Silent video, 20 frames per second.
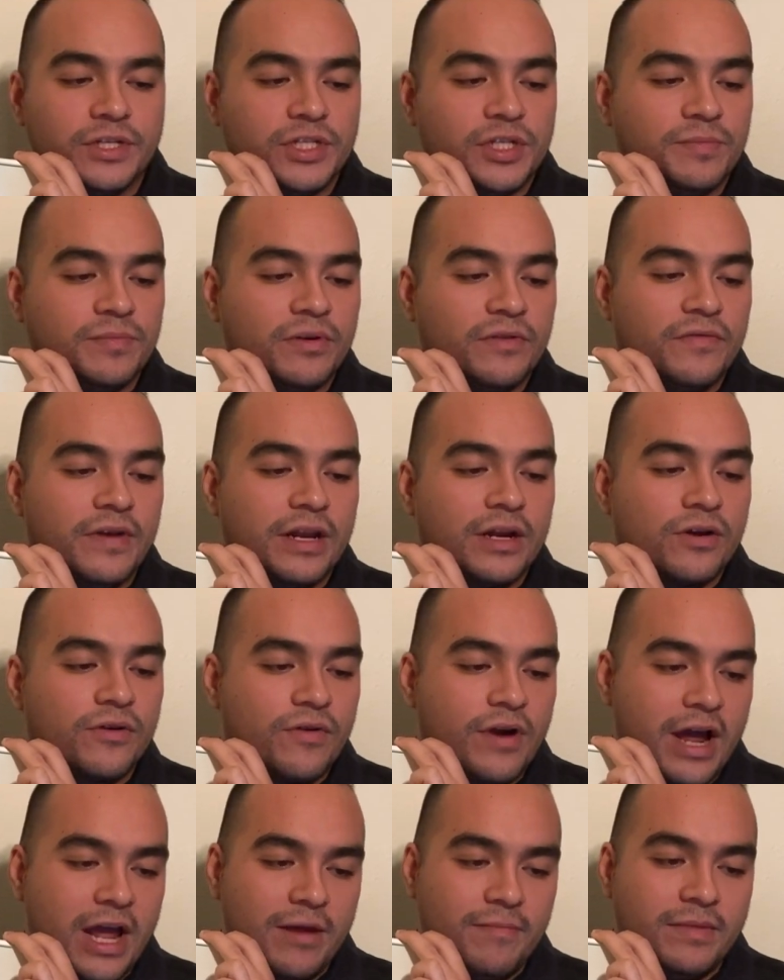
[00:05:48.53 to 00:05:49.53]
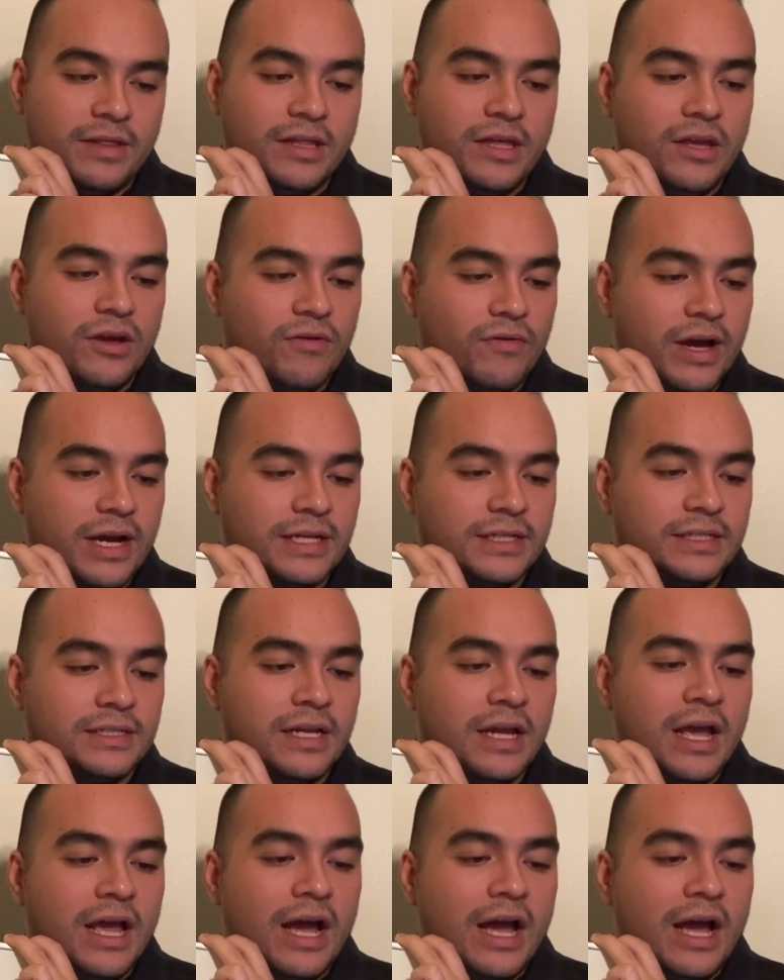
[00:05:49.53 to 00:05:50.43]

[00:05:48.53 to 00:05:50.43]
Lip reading: to prevent crime in the US,